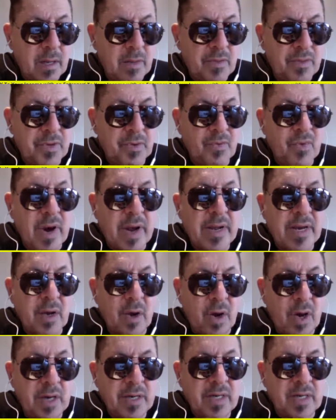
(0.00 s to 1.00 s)
the right
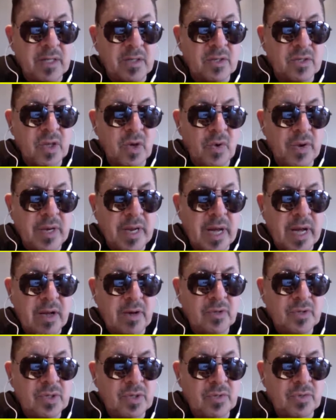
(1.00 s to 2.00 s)
audience, knowing
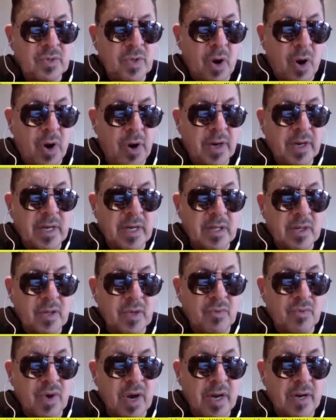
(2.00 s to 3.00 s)
how to target
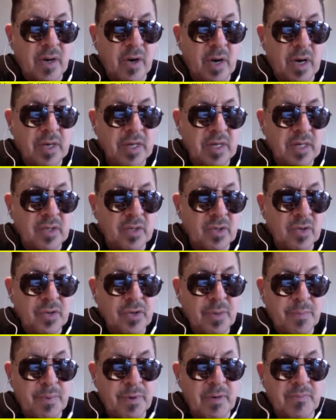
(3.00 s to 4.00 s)
the right audience, who
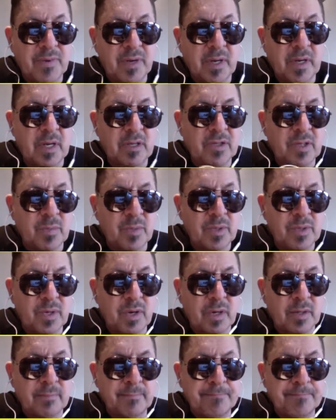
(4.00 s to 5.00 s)
your perfect customers are.